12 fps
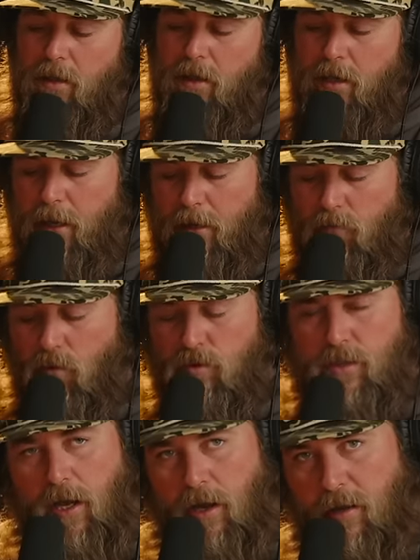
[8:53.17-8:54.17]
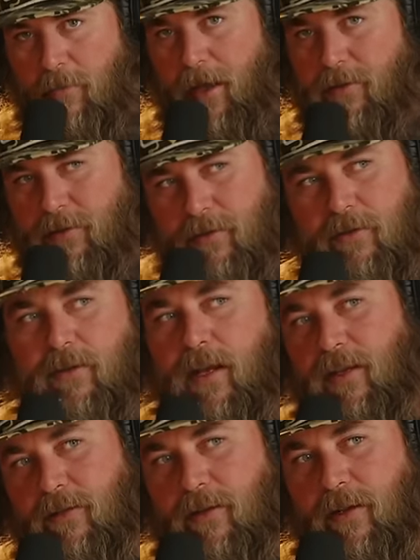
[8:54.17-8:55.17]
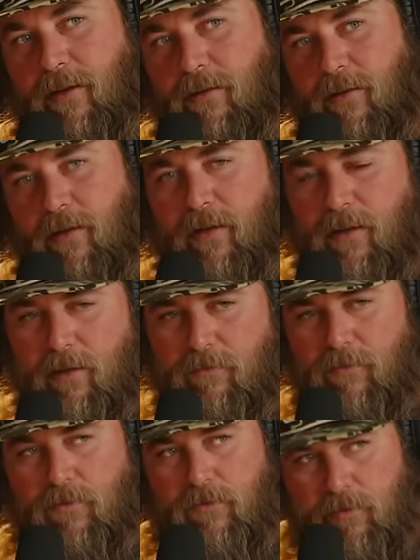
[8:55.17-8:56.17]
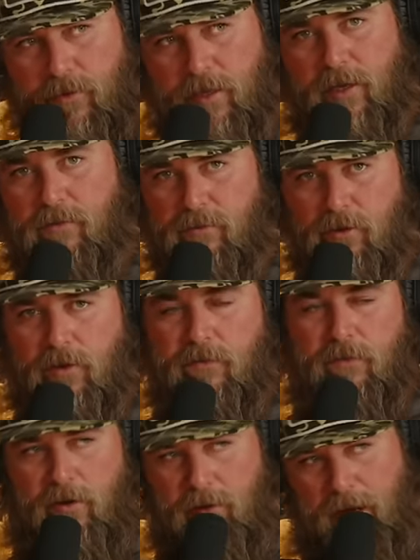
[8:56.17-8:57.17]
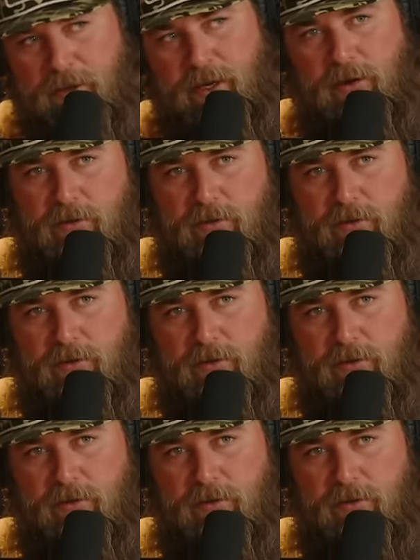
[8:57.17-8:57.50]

And again, we'll talk about certain things in here, and then we'll, you know, you go follow that channel